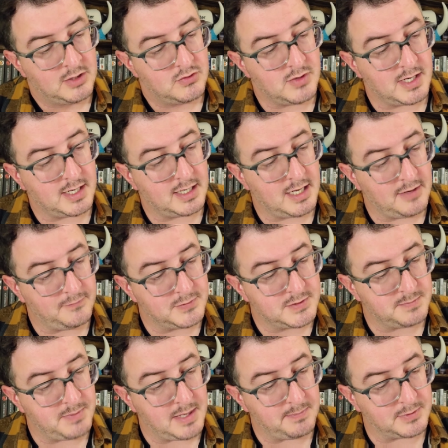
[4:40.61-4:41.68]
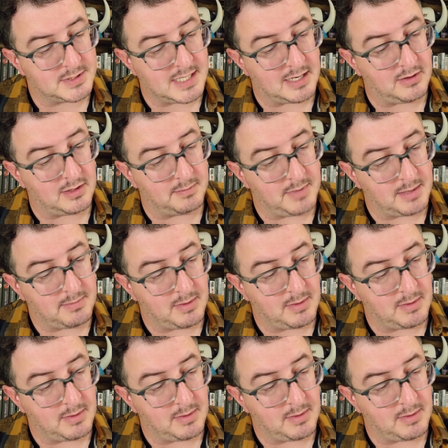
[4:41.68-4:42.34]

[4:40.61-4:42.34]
drying it off with some paper towel, and made